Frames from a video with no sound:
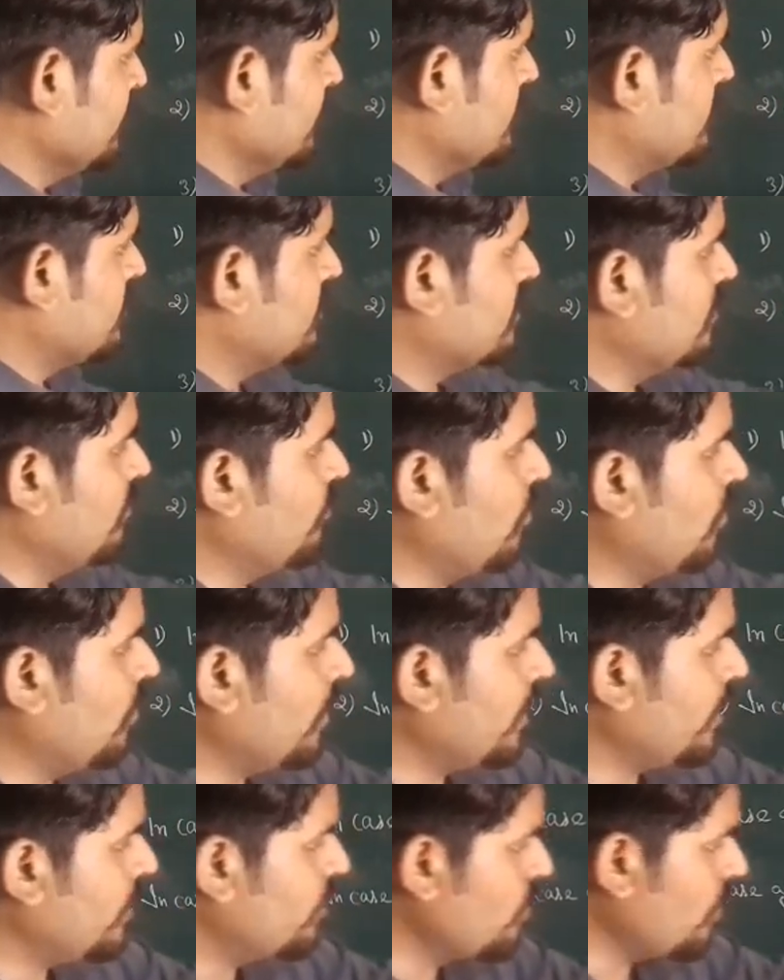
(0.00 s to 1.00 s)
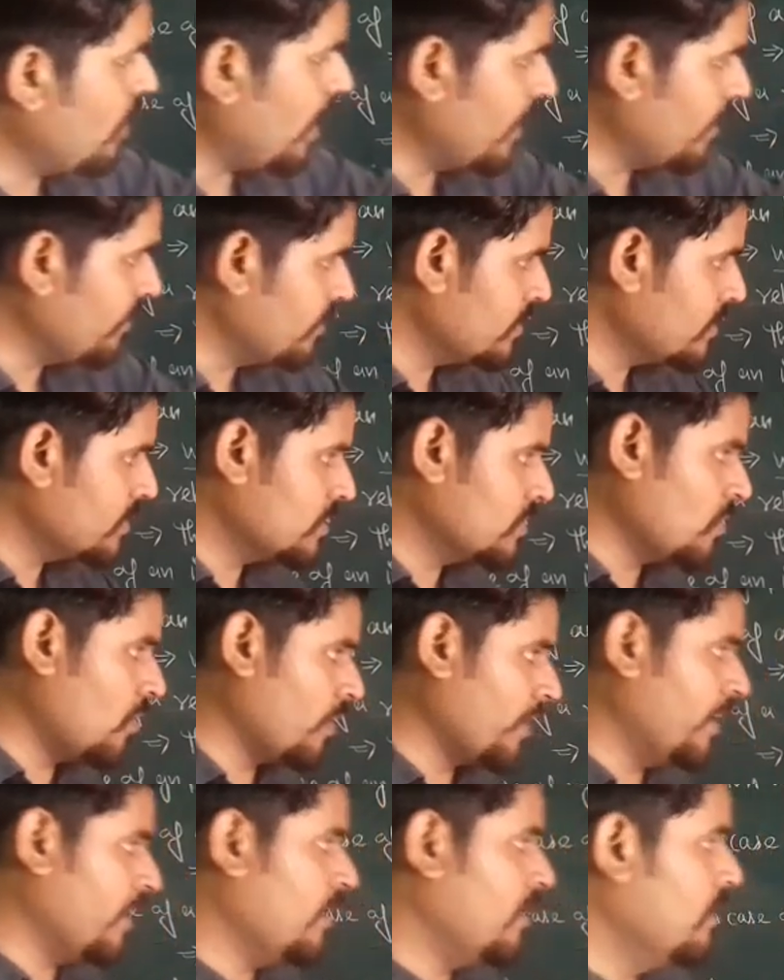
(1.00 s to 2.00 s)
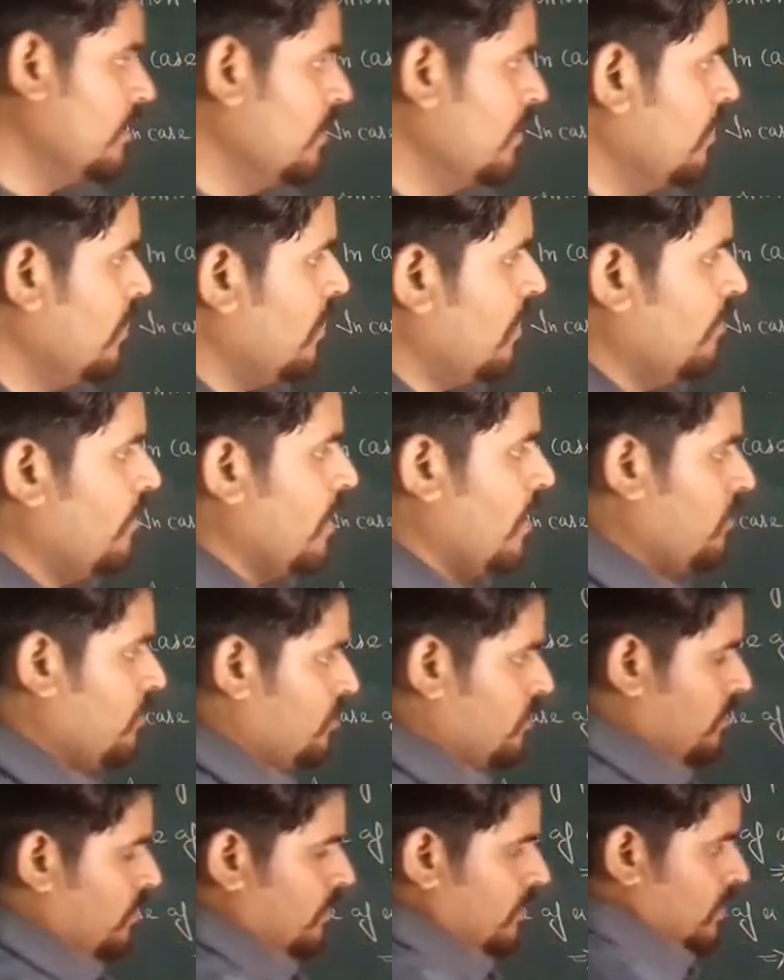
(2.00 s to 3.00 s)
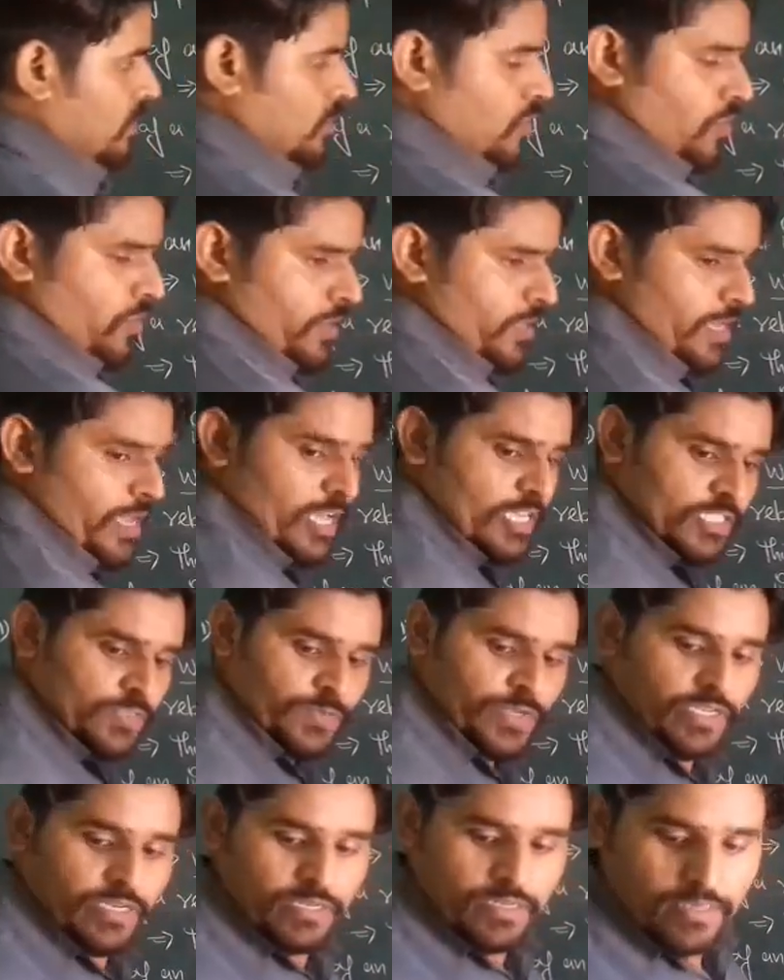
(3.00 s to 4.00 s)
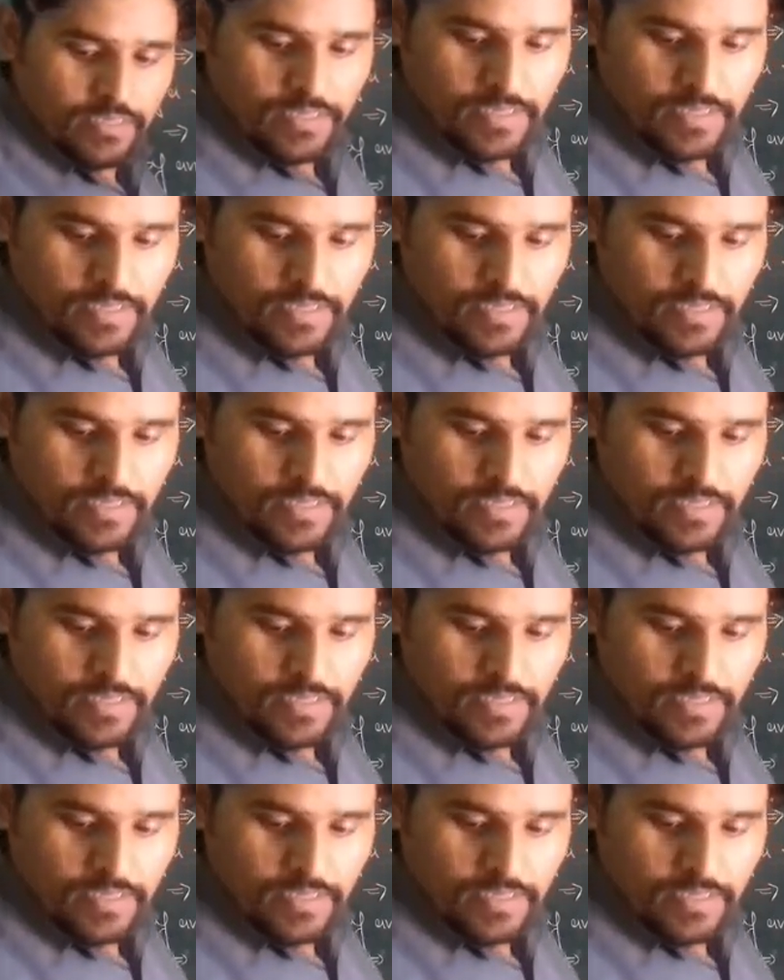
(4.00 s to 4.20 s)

This is the boy who I was talking about. This talking has been